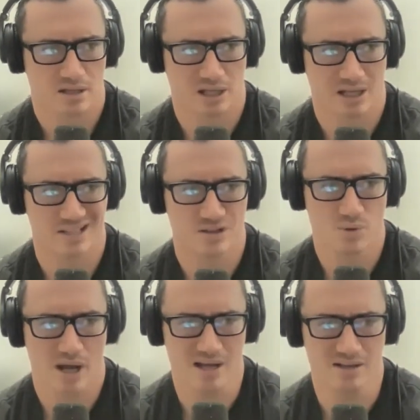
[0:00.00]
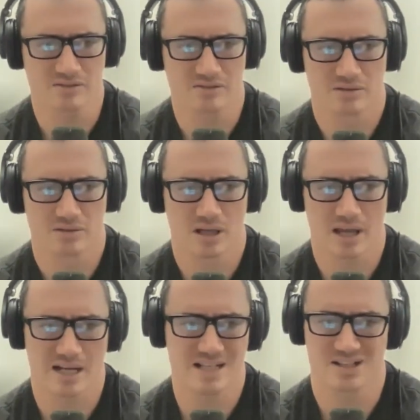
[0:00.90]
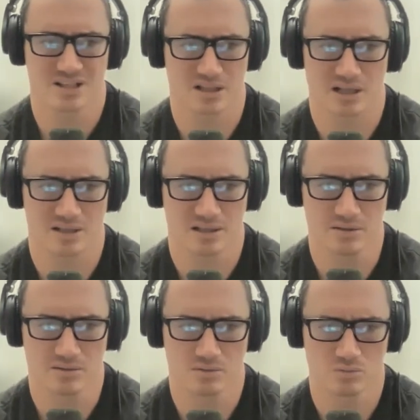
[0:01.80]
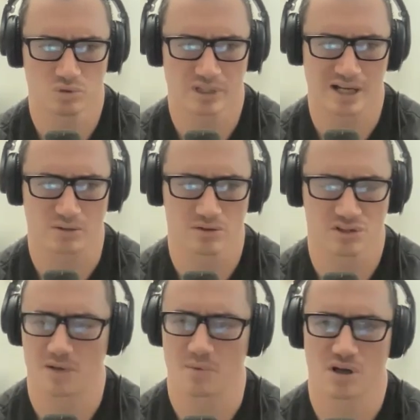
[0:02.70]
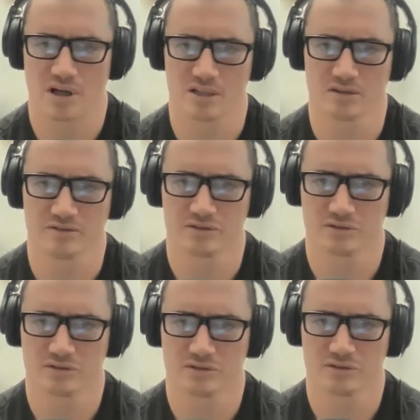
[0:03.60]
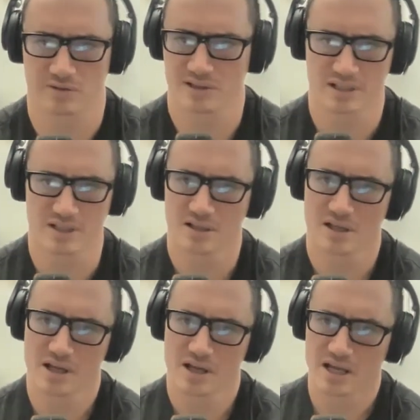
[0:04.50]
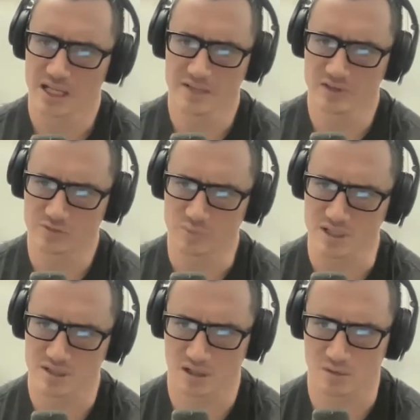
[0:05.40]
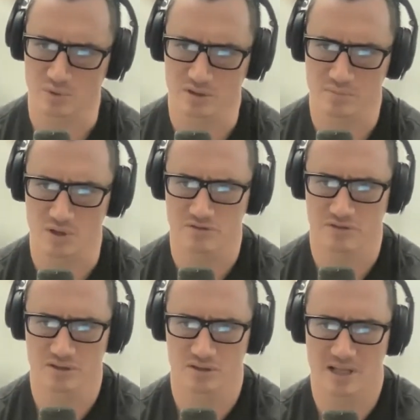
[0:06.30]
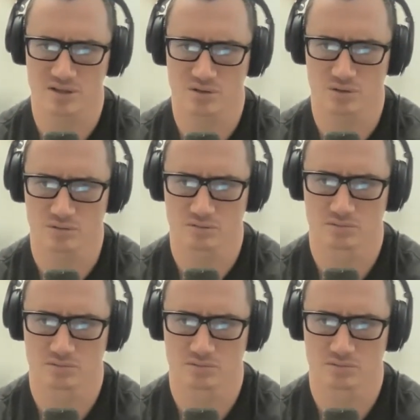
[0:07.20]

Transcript: can you have any society without some kind of authority? Even if we start with the most fundamental